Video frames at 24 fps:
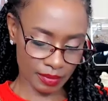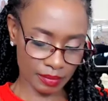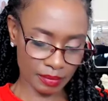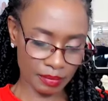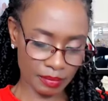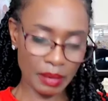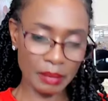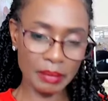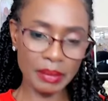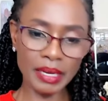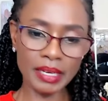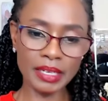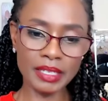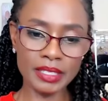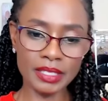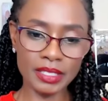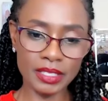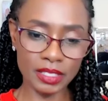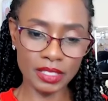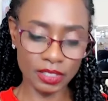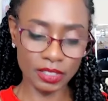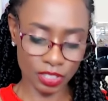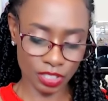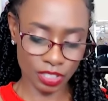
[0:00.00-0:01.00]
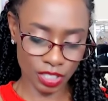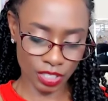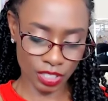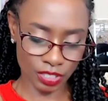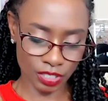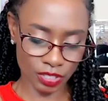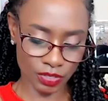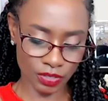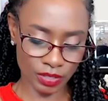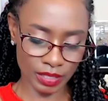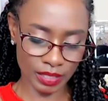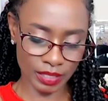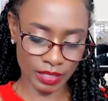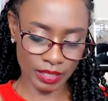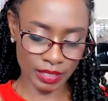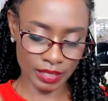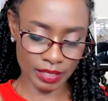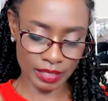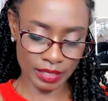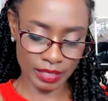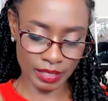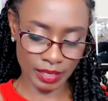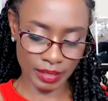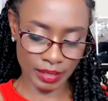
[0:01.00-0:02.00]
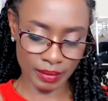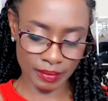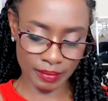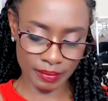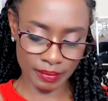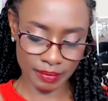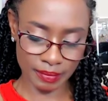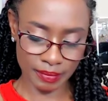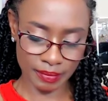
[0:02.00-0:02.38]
Maybe I could still share screen. Let's see.